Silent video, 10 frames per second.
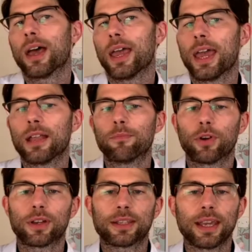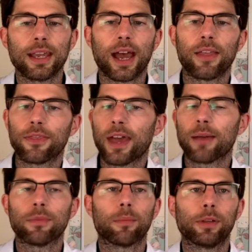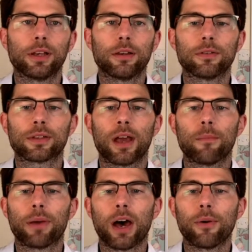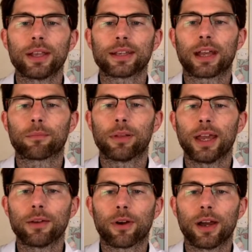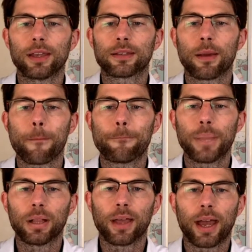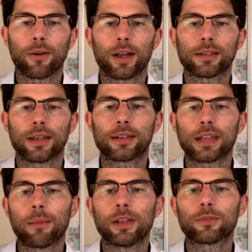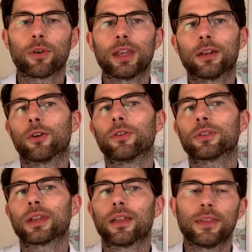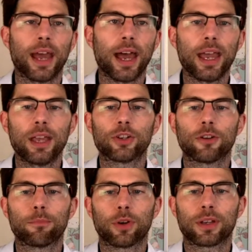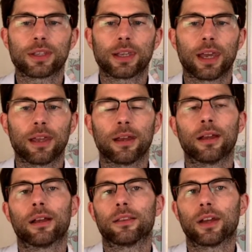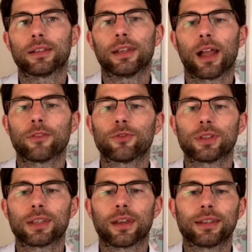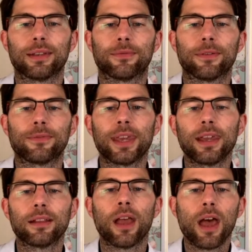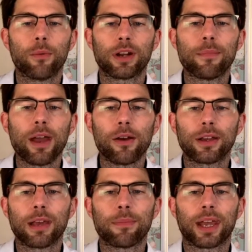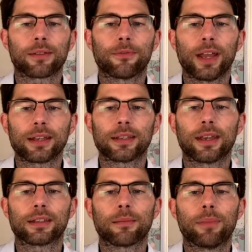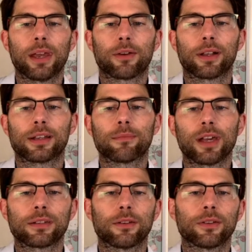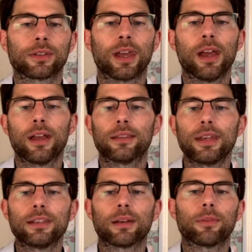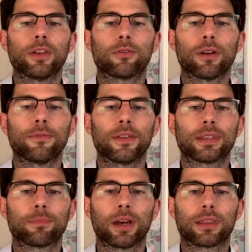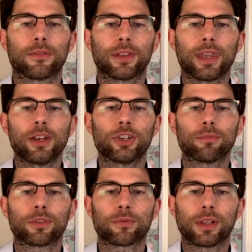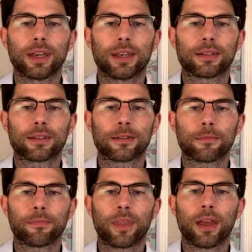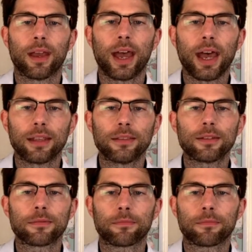In Booker T and Them, A Blues, poet and playwright Bill Harris examines what he calls the age of Booker T, 1900 to 1915, when America began flexing its imperialist muscles, D.W. Griffith's Birth of a Nation was released, and